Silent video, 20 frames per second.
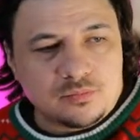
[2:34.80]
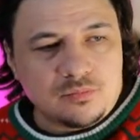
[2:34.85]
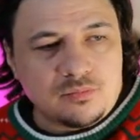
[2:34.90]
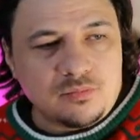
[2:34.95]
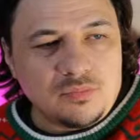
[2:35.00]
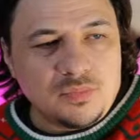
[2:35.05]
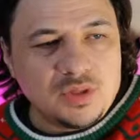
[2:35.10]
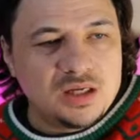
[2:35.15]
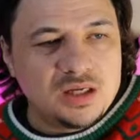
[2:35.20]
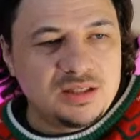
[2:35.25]

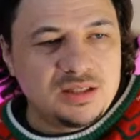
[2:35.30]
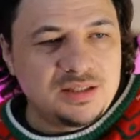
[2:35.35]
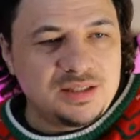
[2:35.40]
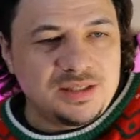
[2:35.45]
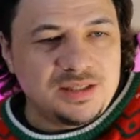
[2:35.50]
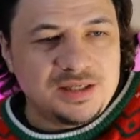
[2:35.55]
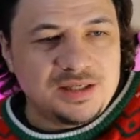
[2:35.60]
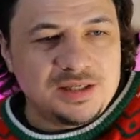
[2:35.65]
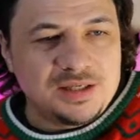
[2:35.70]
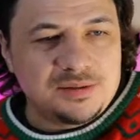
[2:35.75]
And
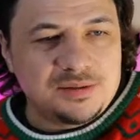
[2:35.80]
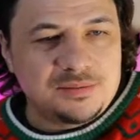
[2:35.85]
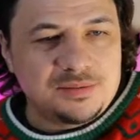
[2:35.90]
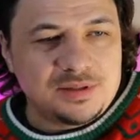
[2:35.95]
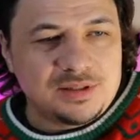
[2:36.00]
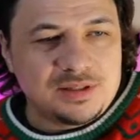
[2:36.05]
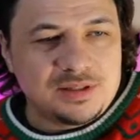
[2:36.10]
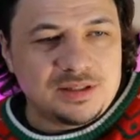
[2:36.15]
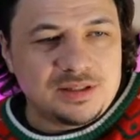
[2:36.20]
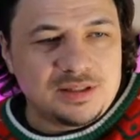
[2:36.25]
yeah,
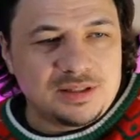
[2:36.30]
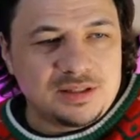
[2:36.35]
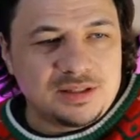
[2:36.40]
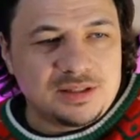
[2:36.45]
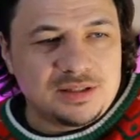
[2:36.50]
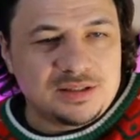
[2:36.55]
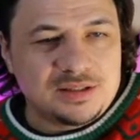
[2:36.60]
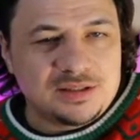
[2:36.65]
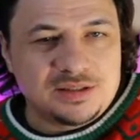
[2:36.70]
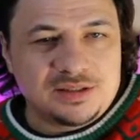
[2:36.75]

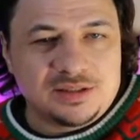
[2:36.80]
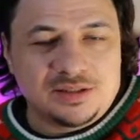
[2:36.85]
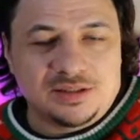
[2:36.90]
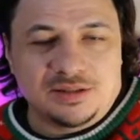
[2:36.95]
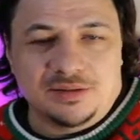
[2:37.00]
it's